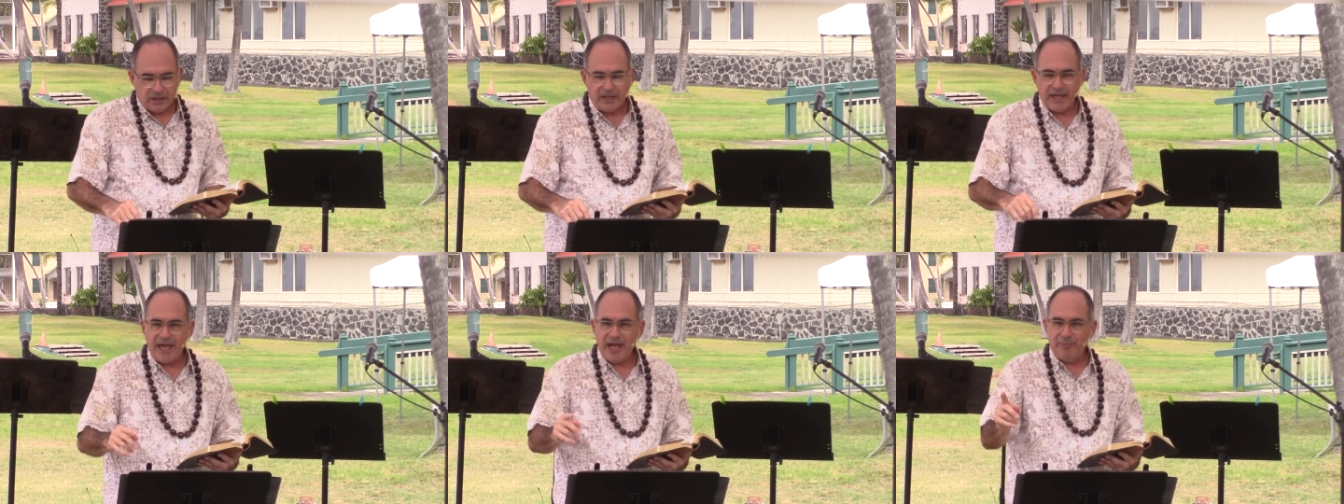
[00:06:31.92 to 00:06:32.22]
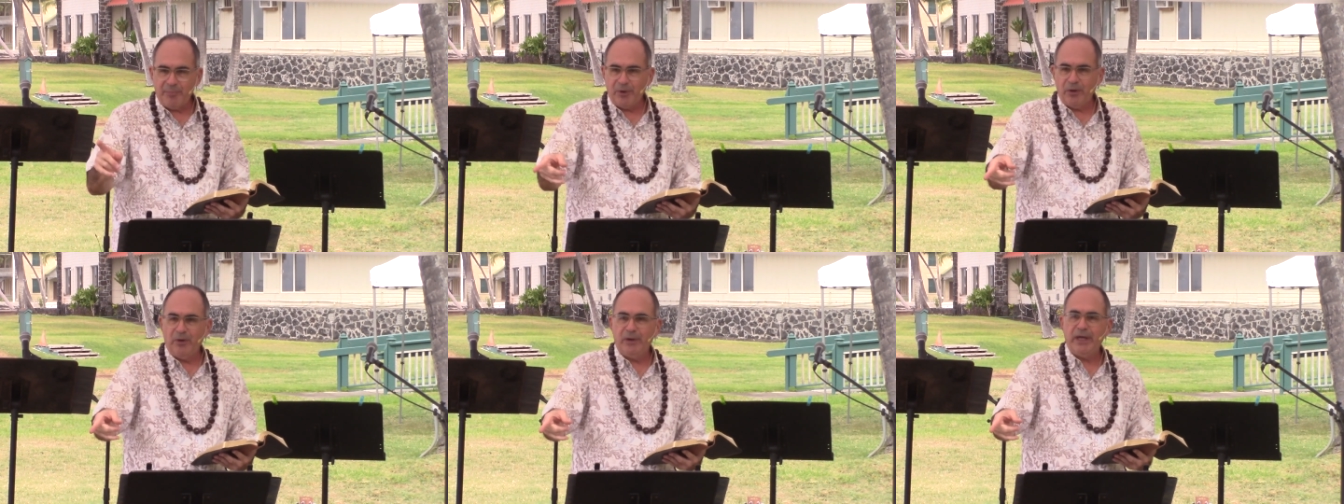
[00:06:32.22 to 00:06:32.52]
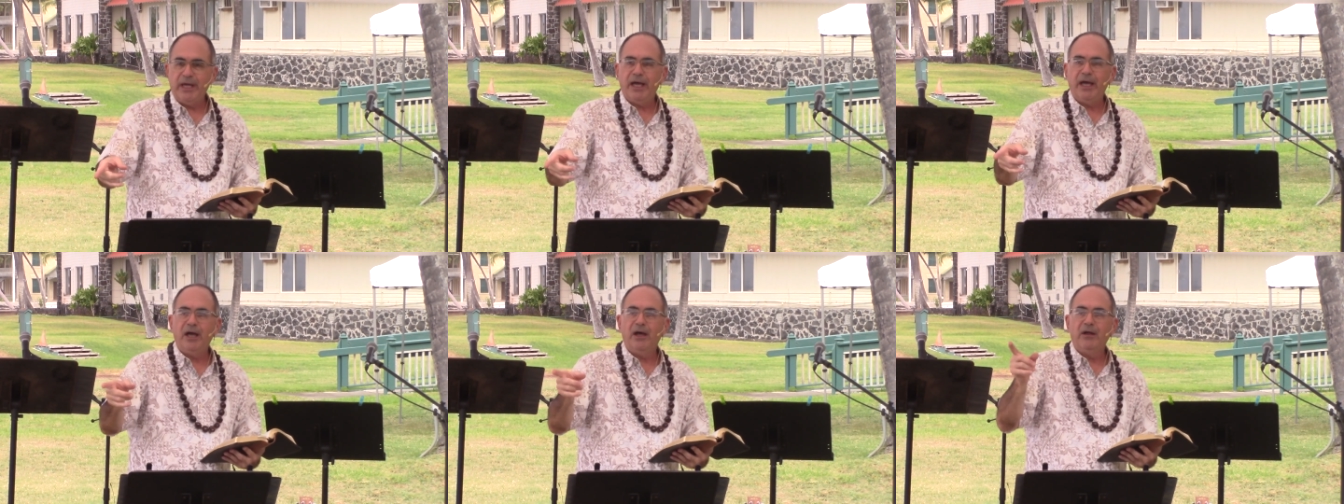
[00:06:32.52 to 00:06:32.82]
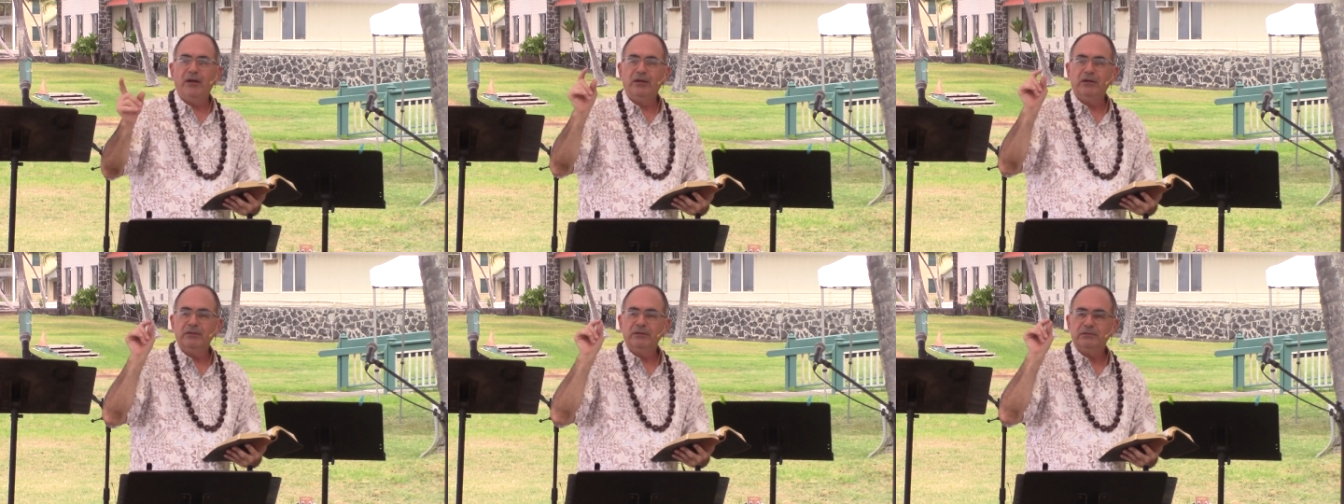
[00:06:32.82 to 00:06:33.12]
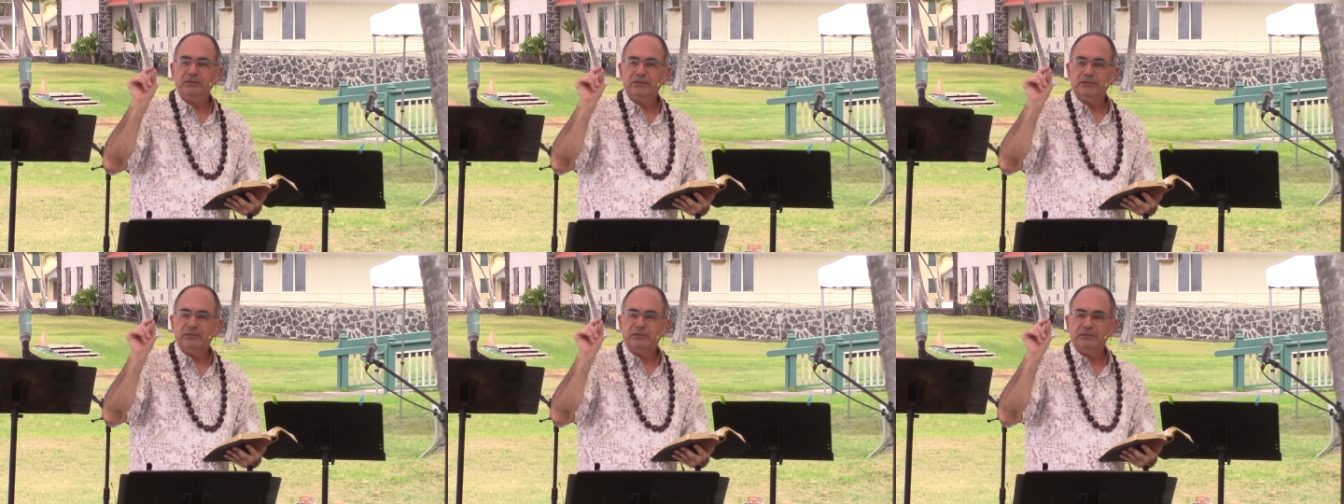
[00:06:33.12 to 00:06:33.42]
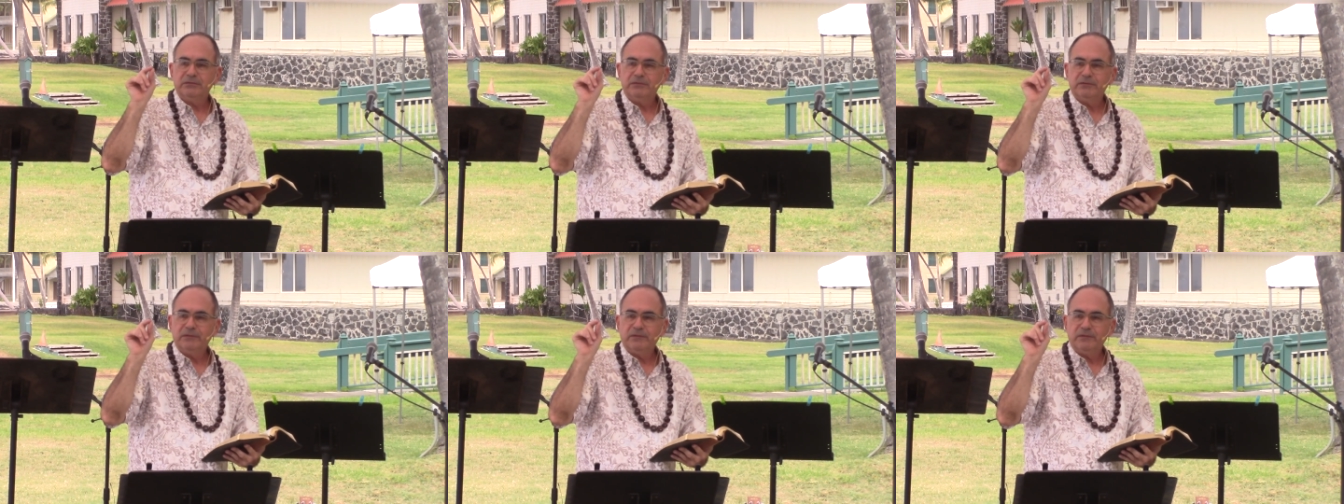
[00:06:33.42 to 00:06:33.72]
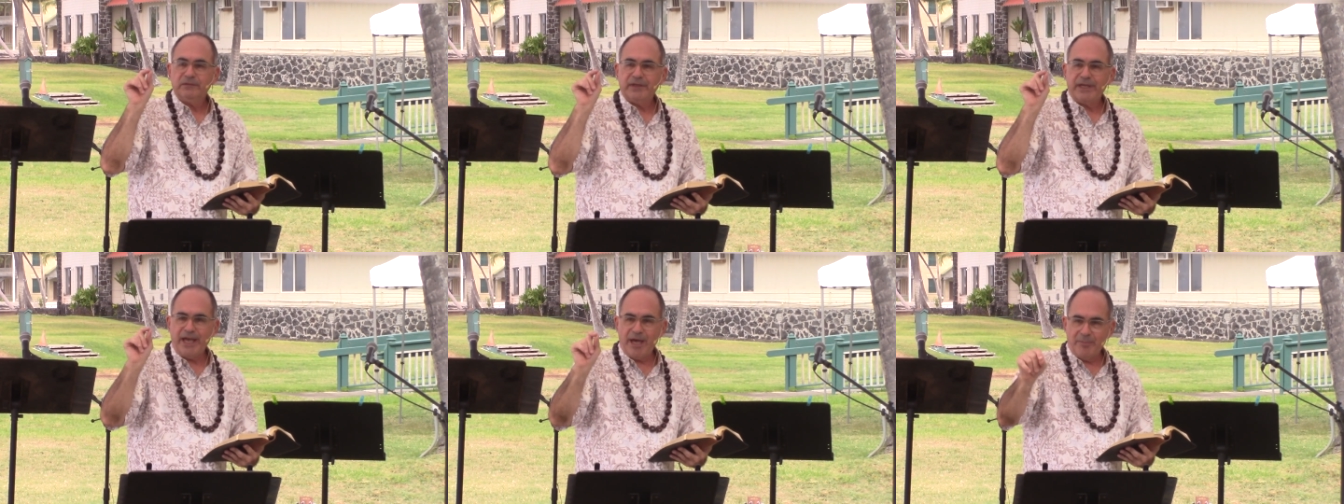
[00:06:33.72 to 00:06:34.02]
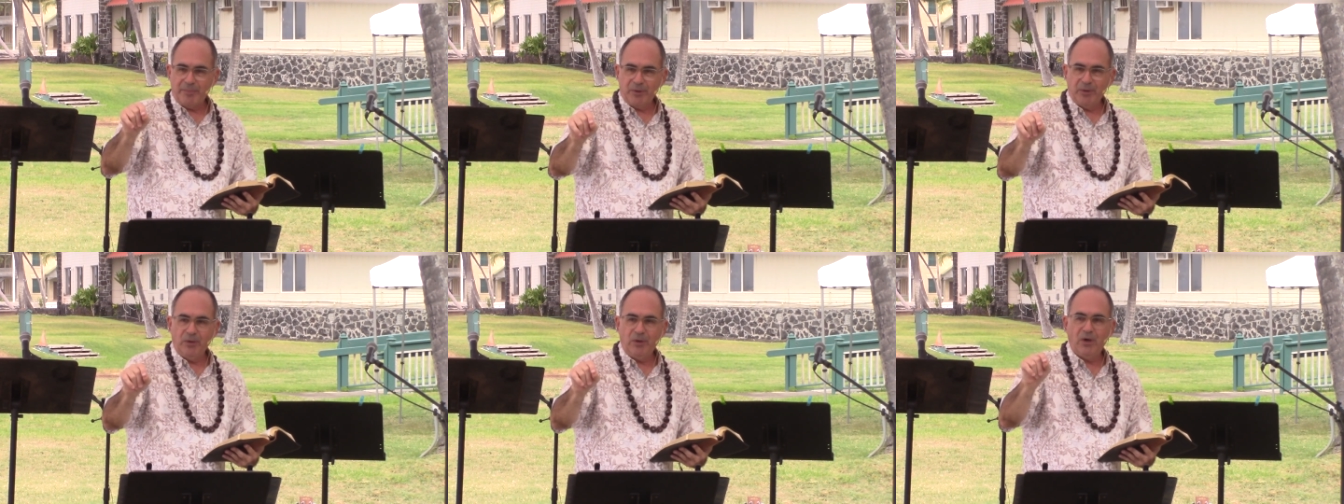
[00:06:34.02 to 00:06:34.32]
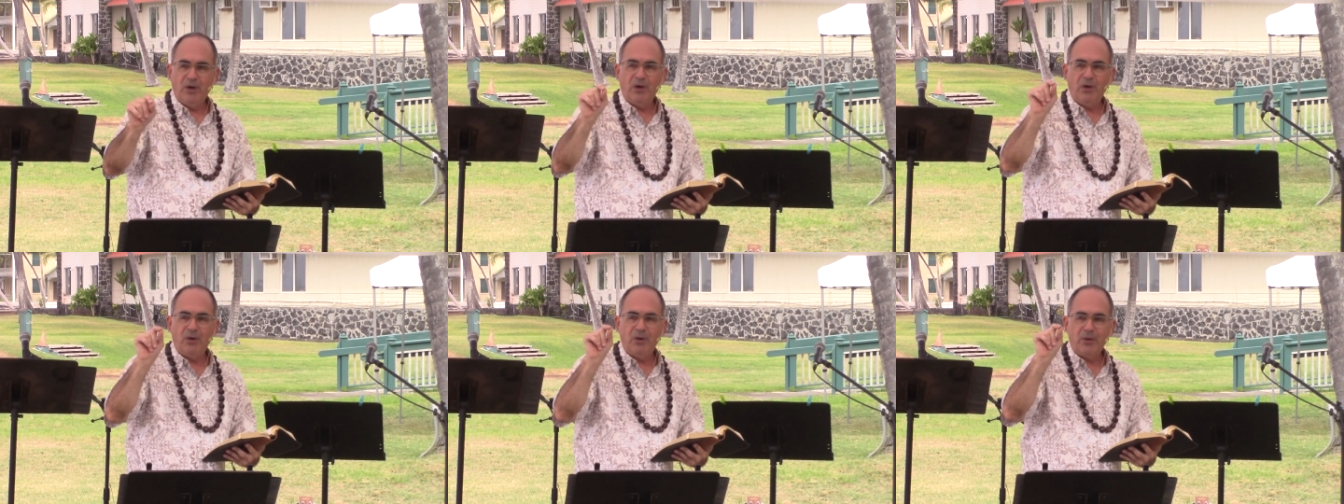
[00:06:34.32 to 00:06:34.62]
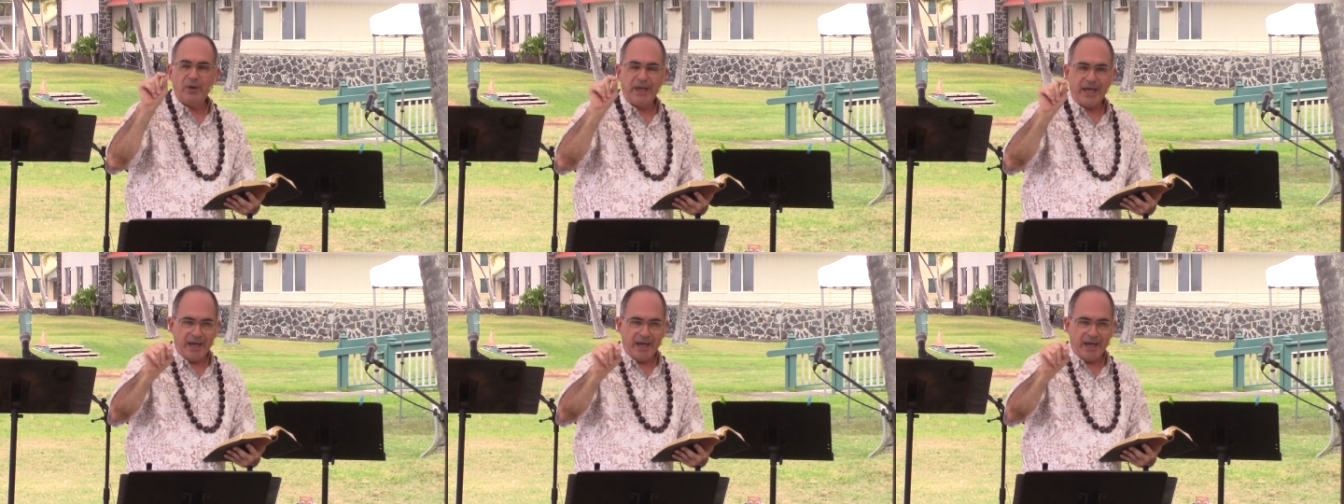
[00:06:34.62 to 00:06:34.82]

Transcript: Capital L, capital O,